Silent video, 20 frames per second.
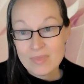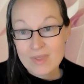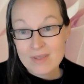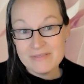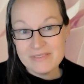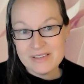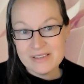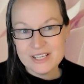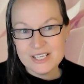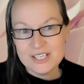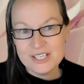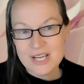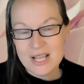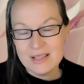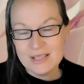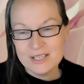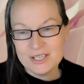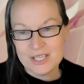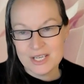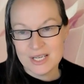Very
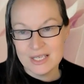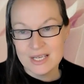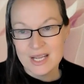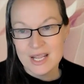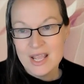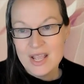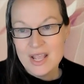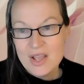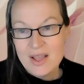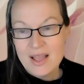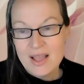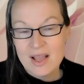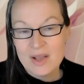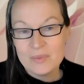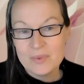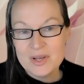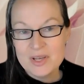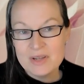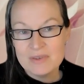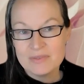challenging
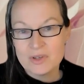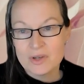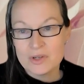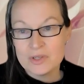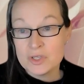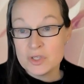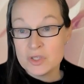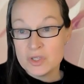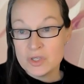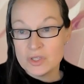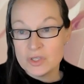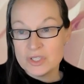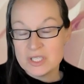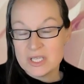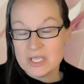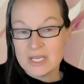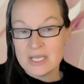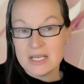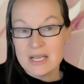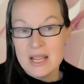when you've got
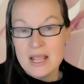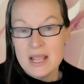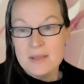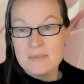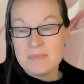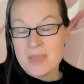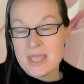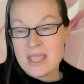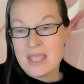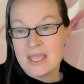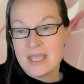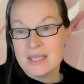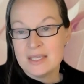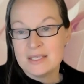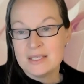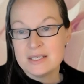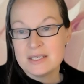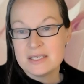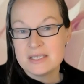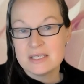certain
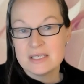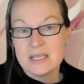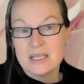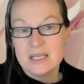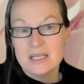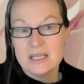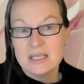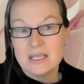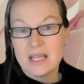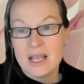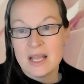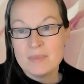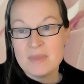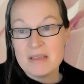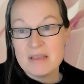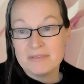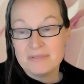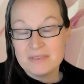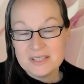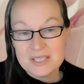beings
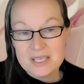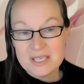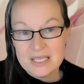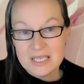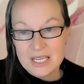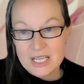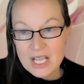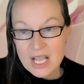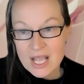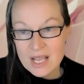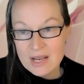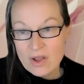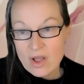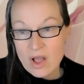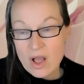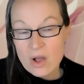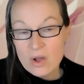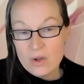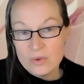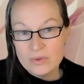that physically can't
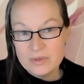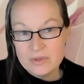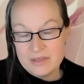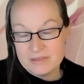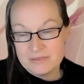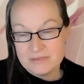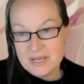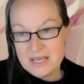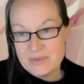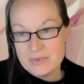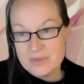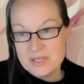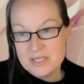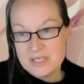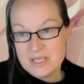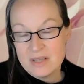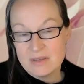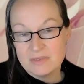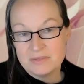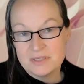hold the
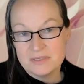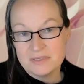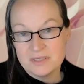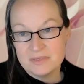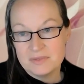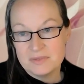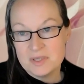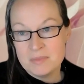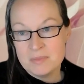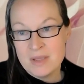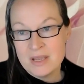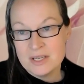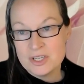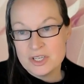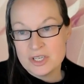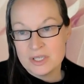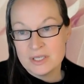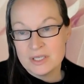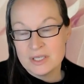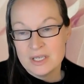frequency of the fifth
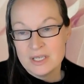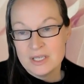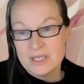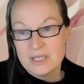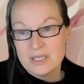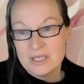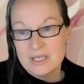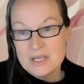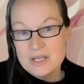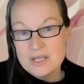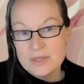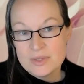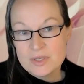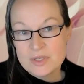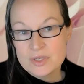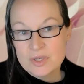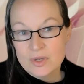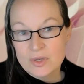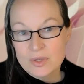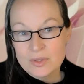dimension.
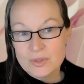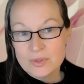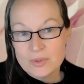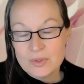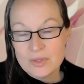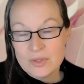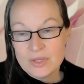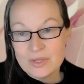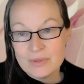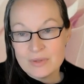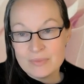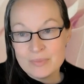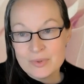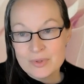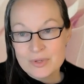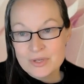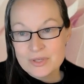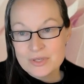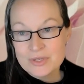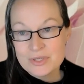So it
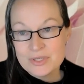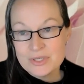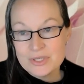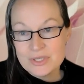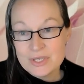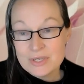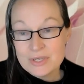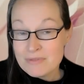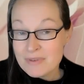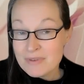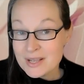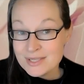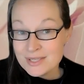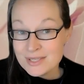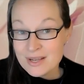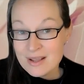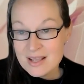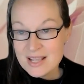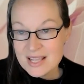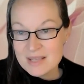was fun
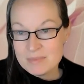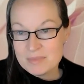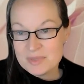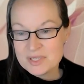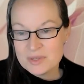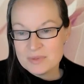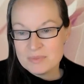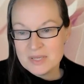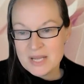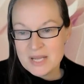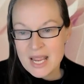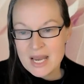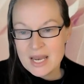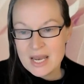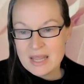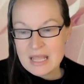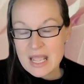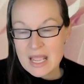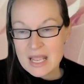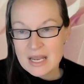times to plan
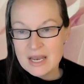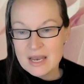that.